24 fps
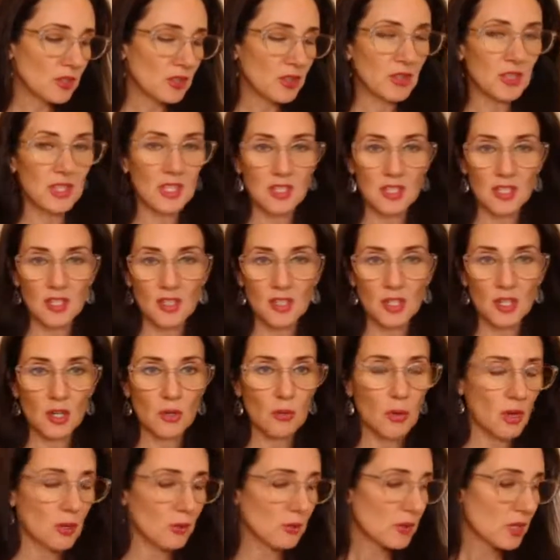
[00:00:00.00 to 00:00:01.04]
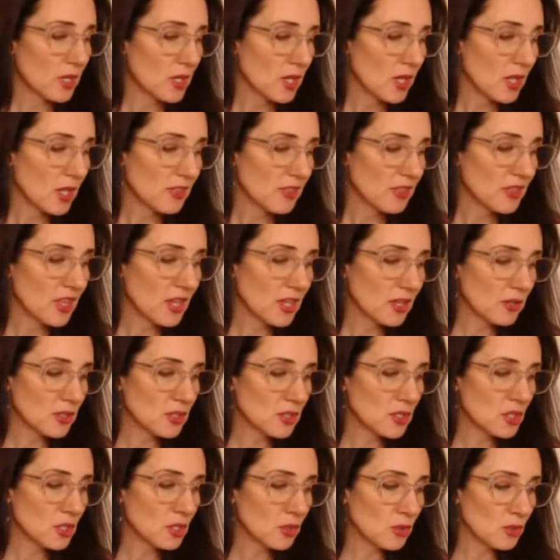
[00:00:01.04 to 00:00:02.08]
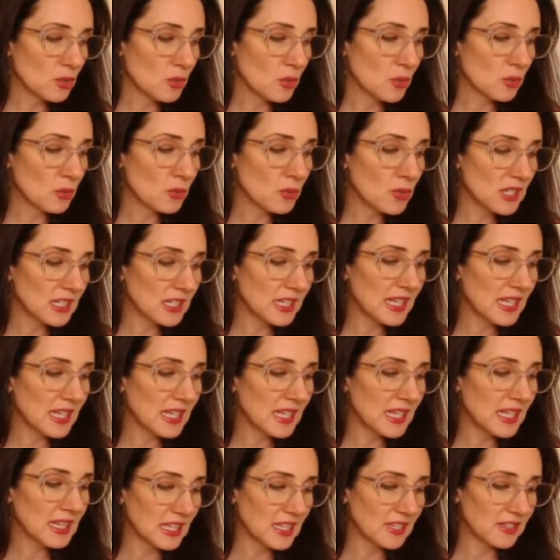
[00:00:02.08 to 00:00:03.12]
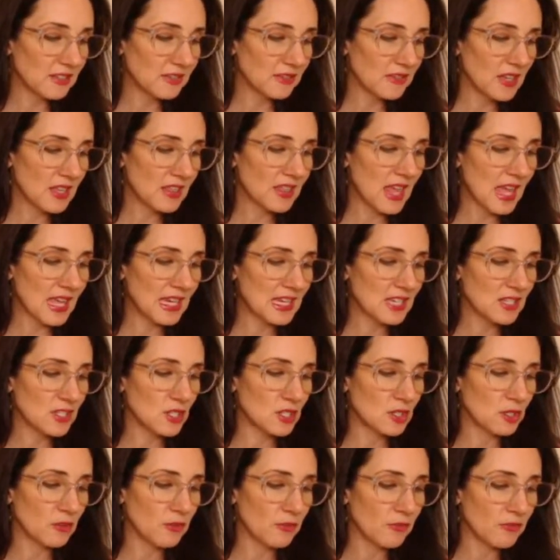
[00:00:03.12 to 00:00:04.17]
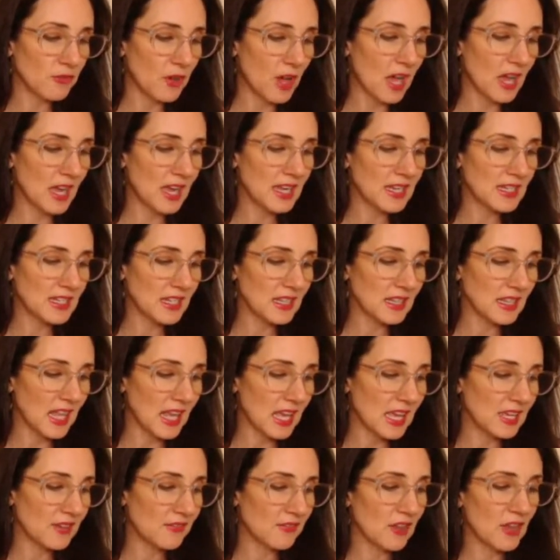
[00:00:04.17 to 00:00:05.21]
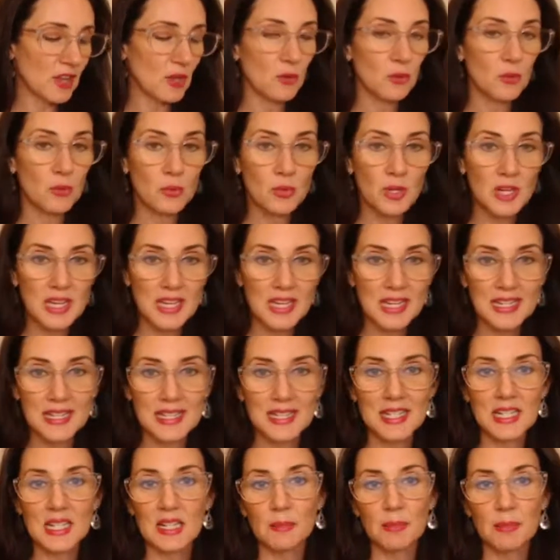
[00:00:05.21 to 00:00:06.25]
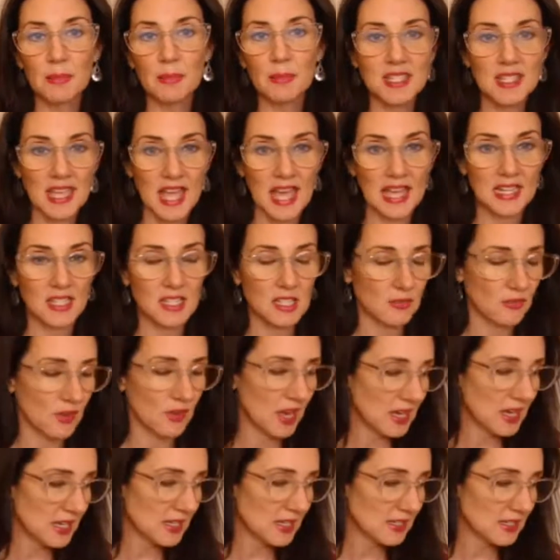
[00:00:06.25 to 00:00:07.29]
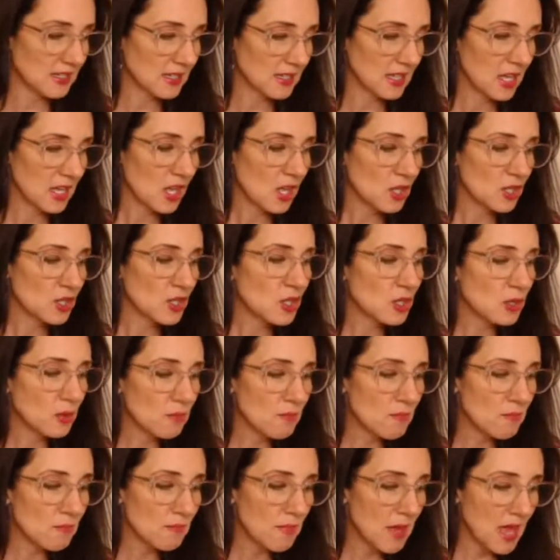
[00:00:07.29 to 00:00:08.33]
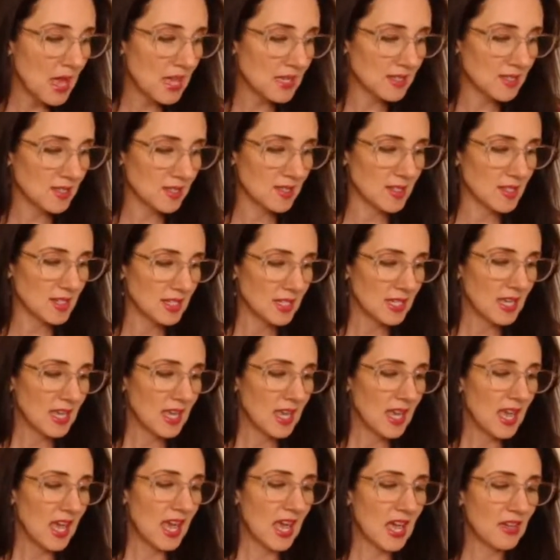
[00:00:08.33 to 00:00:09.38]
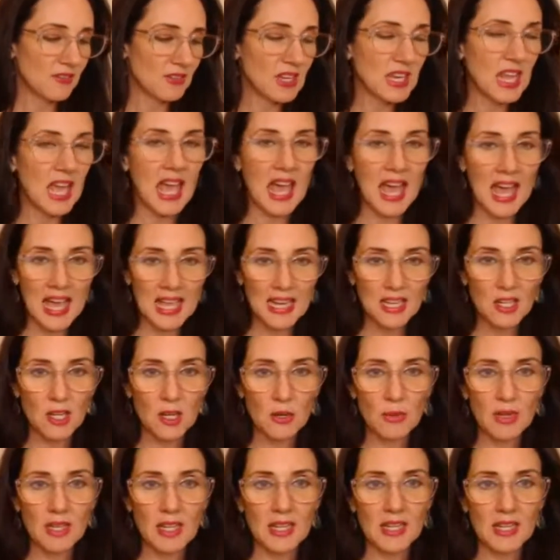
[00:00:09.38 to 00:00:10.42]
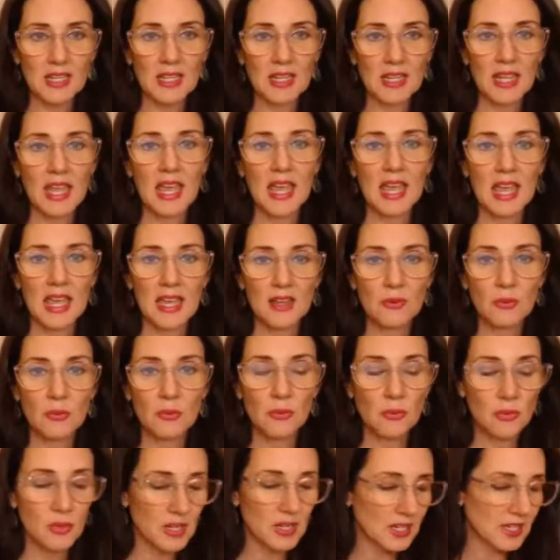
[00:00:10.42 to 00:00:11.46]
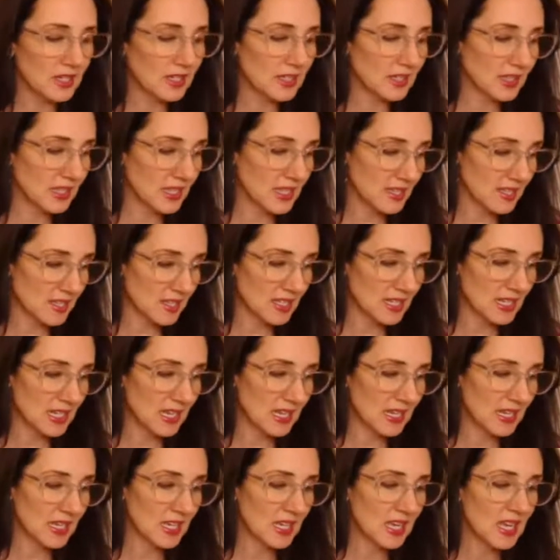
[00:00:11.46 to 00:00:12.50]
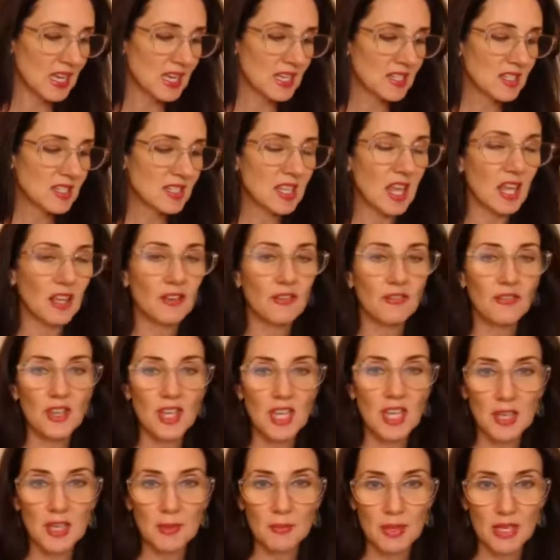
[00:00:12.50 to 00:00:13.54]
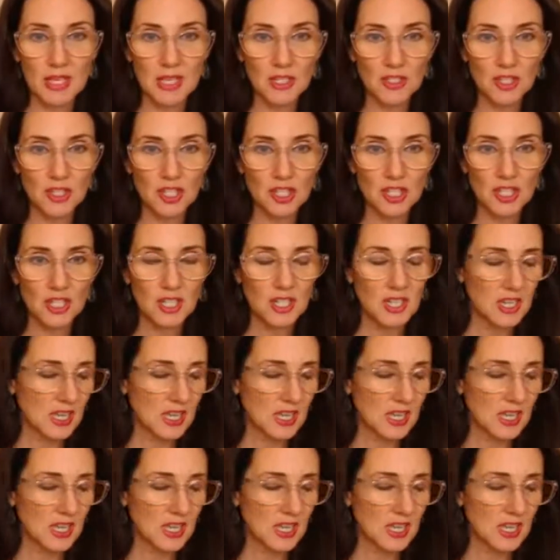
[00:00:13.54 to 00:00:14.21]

this is their quote. To really live, that is to find life reasonably satisfying, you must have an adequate and realistic self-image